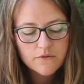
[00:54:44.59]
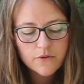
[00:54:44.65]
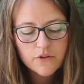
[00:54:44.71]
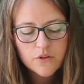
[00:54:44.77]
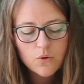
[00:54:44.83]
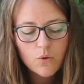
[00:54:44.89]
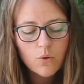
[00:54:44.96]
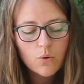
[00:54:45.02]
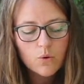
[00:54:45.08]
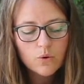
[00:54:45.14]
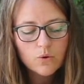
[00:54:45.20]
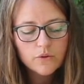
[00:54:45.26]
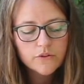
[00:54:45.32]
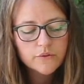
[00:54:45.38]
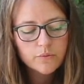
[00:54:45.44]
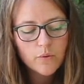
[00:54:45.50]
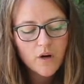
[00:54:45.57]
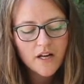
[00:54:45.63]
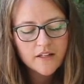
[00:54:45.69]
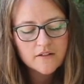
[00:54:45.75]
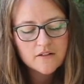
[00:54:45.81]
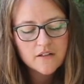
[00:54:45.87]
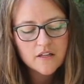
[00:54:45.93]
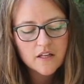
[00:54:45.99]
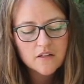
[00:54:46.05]
for the old
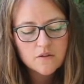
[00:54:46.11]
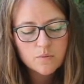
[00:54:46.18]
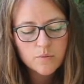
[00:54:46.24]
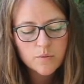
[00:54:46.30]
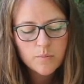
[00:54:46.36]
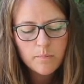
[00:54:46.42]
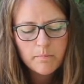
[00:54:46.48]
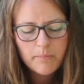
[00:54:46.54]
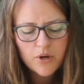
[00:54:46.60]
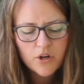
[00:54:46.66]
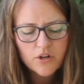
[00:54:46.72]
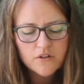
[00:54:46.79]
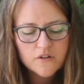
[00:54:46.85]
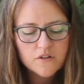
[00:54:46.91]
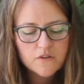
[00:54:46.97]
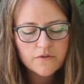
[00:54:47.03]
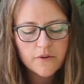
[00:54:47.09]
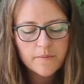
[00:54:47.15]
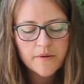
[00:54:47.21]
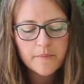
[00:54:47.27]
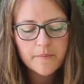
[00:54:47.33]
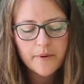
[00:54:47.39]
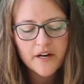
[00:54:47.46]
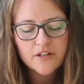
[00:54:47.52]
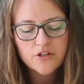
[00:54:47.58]
wineskins would burst from
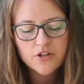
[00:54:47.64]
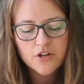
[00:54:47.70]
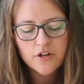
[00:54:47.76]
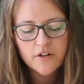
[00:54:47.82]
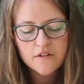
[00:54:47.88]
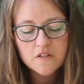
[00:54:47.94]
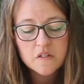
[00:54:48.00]
the pressure,